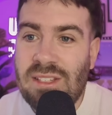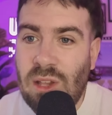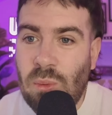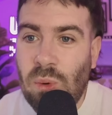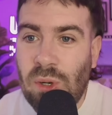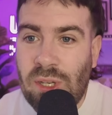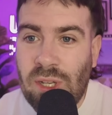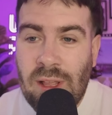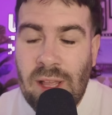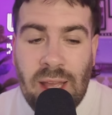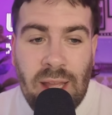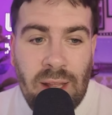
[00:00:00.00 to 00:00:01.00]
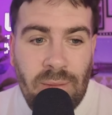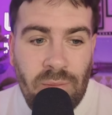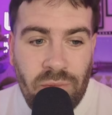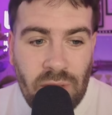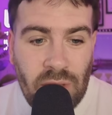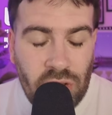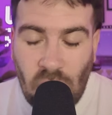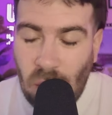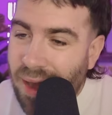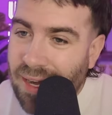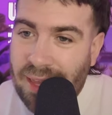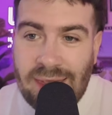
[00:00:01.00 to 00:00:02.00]
that would do
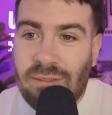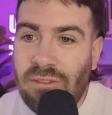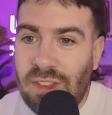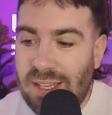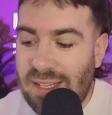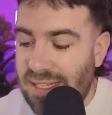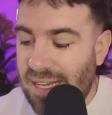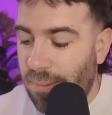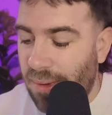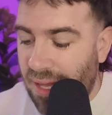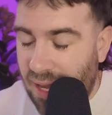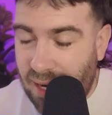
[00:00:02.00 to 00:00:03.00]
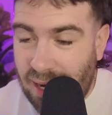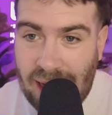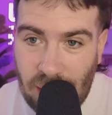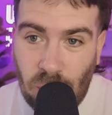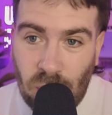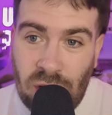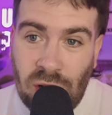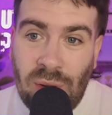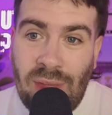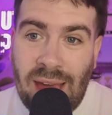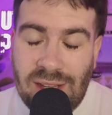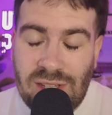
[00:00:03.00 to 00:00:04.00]
anything for this team, and he would do
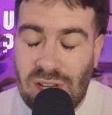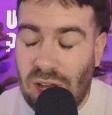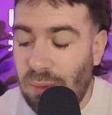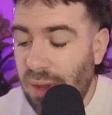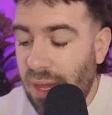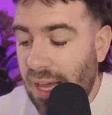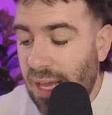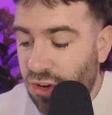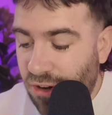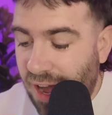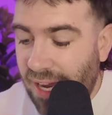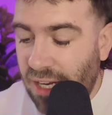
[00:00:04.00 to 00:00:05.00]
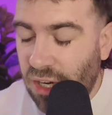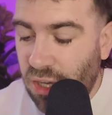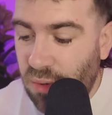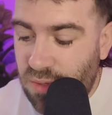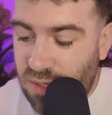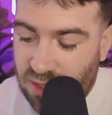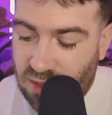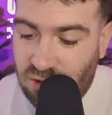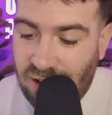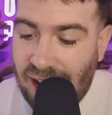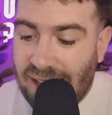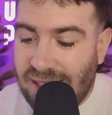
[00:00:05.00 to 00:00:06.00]
that. So great news. It's
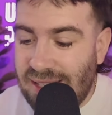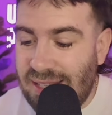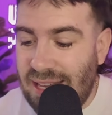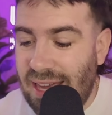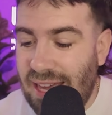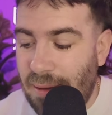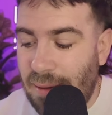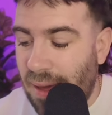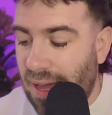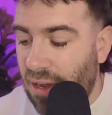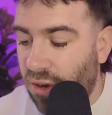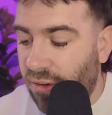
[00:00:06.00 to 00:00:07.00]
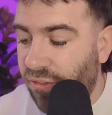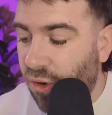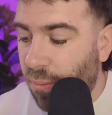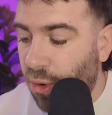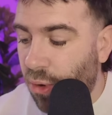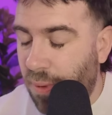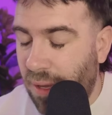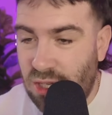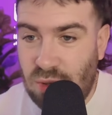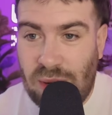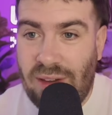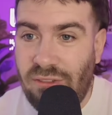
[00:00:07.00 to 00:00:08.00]
great to see him back on a football pitch
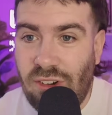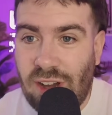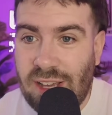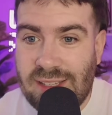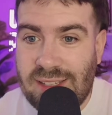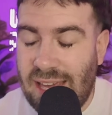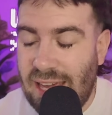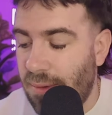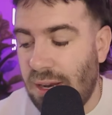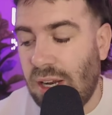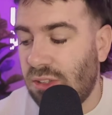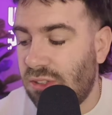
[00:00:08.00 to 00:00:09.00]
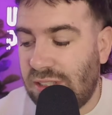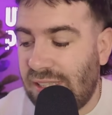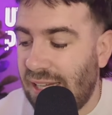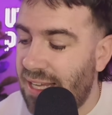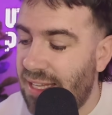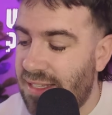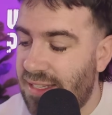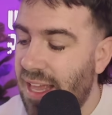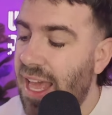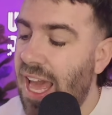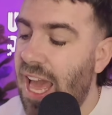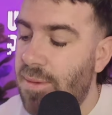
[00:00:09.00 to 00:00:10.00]
whenever I can see him, and I just think it's
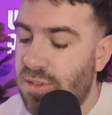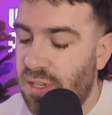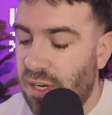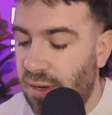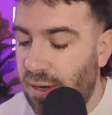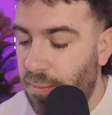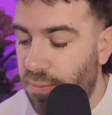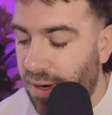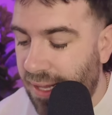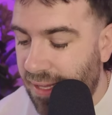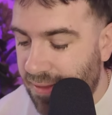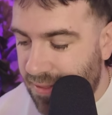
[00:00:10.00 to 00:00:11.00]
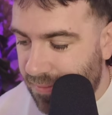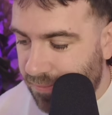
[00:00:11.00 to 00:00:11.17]
absolutely brilliant.